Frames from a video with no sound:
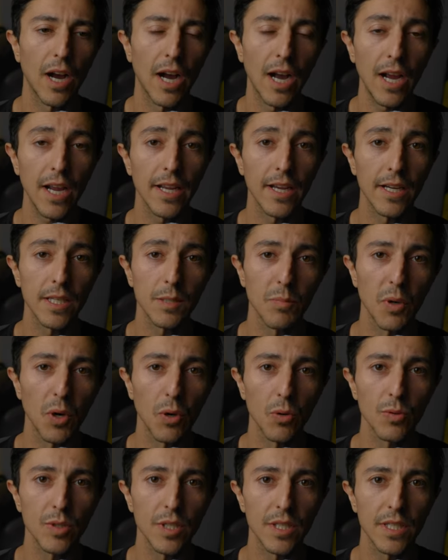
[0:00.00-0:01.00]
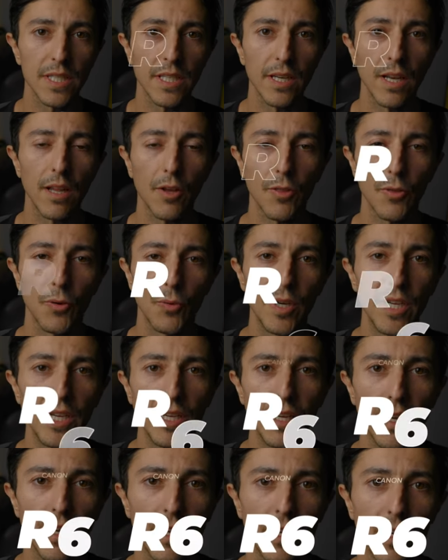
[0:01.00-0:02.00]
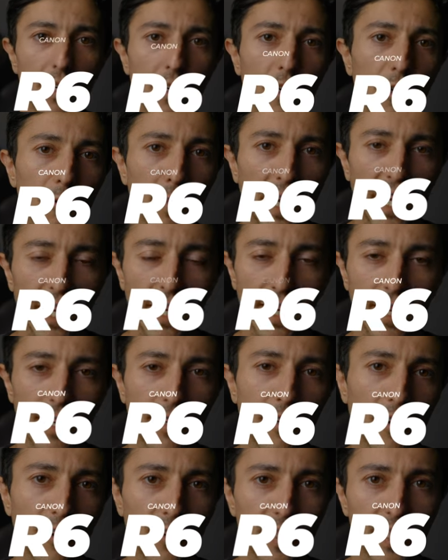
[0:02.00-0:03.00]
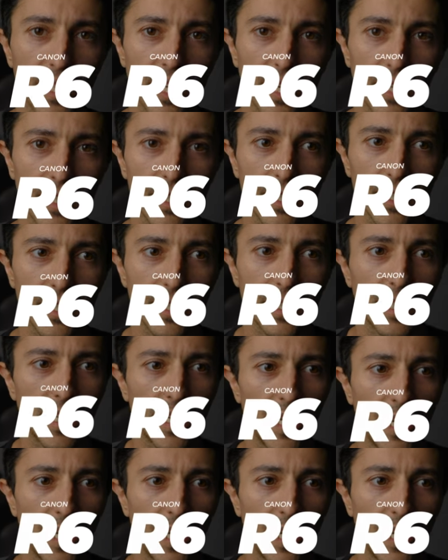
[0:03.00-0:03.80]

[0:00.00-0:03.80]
I expose CLOG3 on my Canon R6.